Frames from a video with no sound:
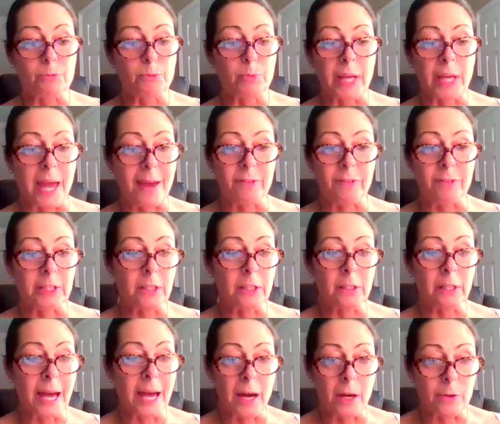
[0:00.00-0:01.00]
We have a little
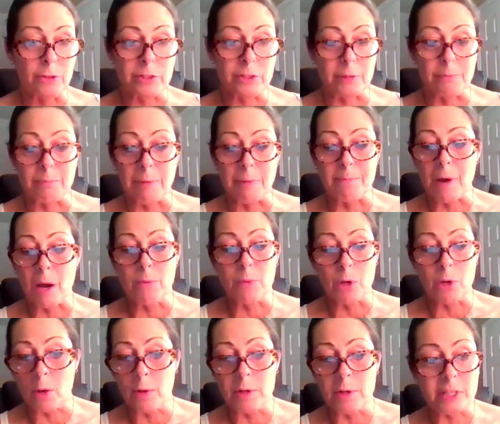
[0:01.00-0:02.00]
house, and my mom
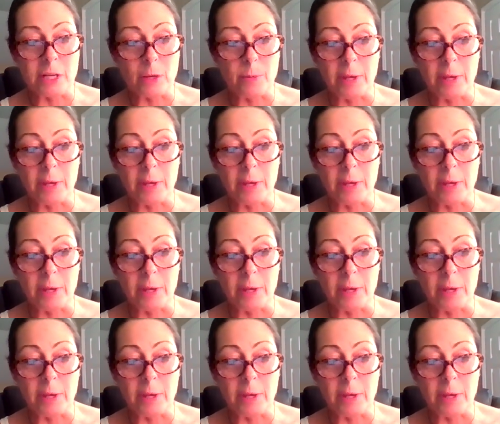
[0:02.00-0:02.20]
would always say,